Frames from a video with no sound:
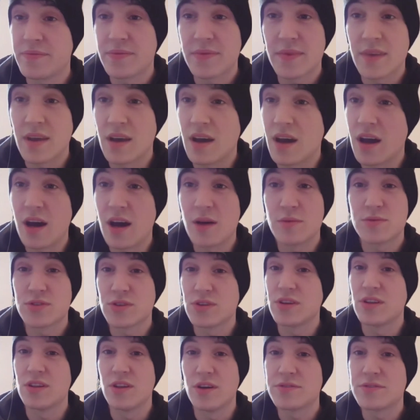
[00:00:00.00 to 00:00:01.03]
loved it?
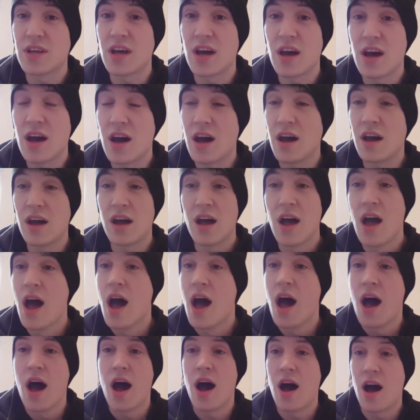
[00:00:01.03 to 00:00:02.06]
Absolutely loved it. I,
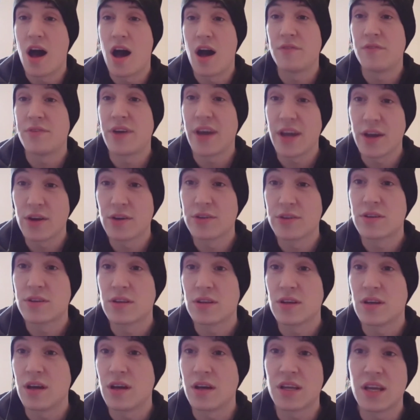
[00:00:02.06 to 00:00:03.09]
I've heard
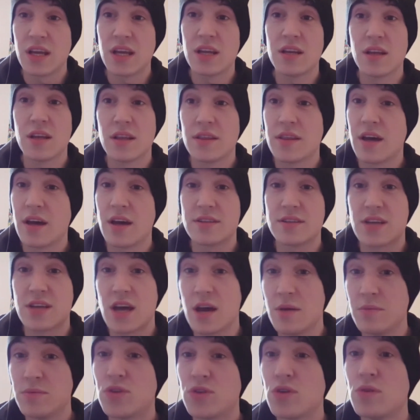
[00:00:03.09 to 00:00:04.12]
again that it's
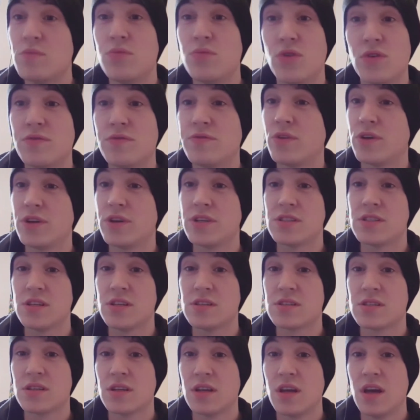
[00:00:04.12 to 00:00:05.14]
him doing both
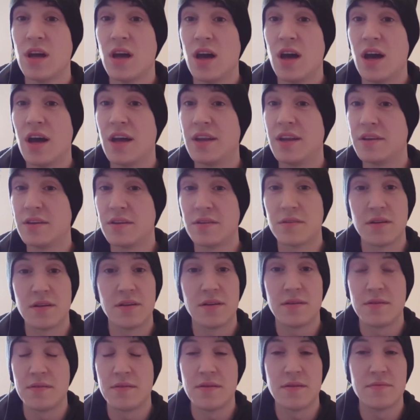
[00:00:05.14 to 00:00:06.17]
voices, and
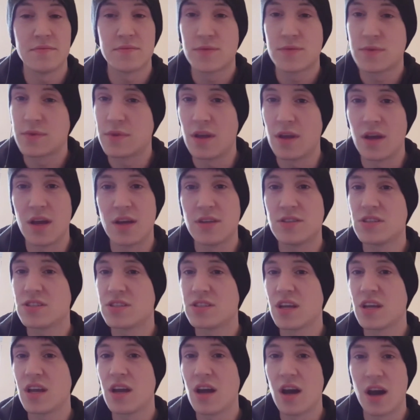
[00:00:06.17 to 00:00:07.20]
as you
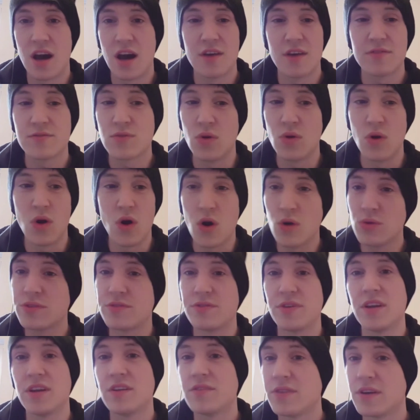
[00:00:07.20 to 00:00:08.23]
say, I've got all the
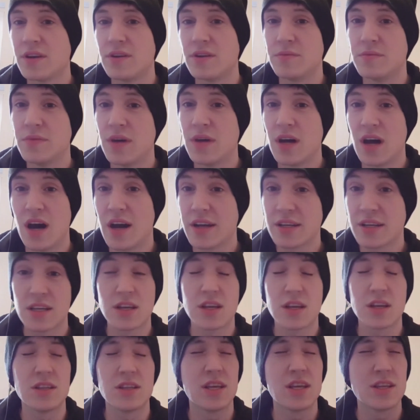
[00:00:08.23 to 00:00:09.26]
faith in him. I think he
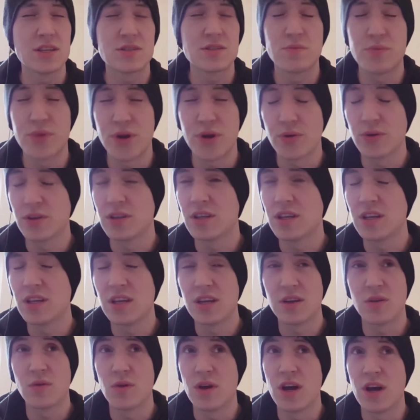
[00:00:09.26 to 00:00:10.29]
can do this
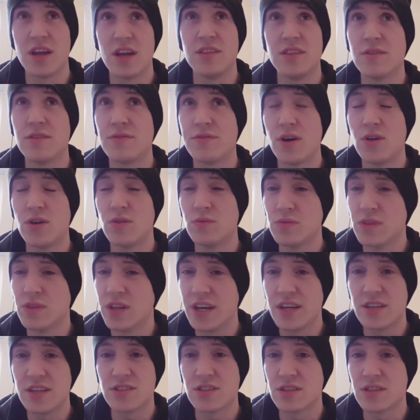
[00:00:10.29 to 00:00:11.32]
brilliantly. In the film
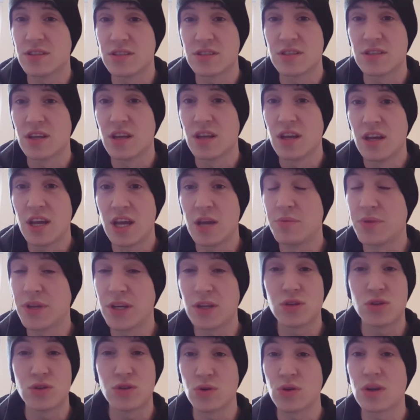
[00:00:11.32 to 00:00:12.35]
Legends, he
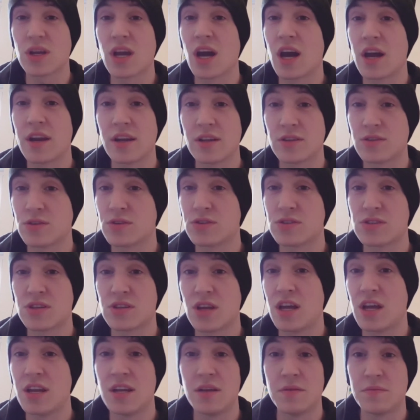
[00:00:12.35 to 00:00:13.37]
played two characters,
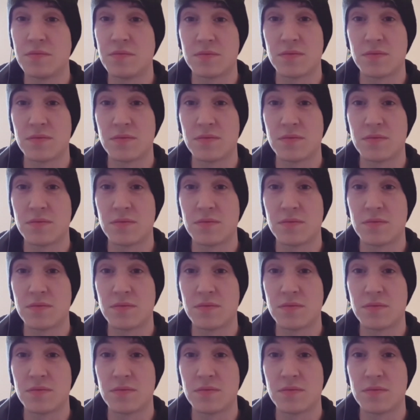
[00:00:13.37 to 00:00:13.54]
and he,